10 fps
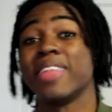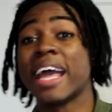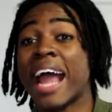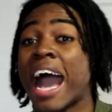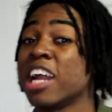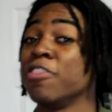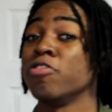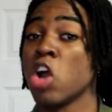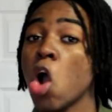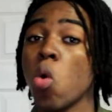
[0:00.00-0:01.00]
Then out of
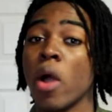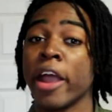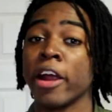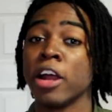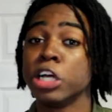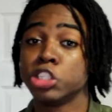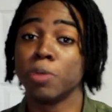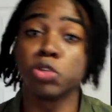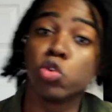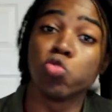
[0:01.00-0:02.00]
nowhere,
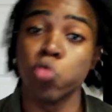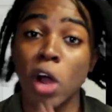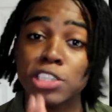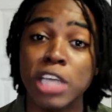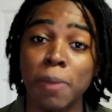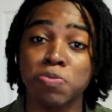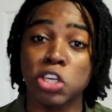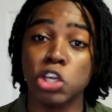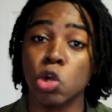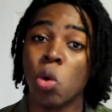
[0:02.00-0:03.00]
some dude runs up to
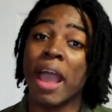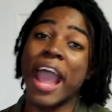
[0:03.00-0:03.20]
you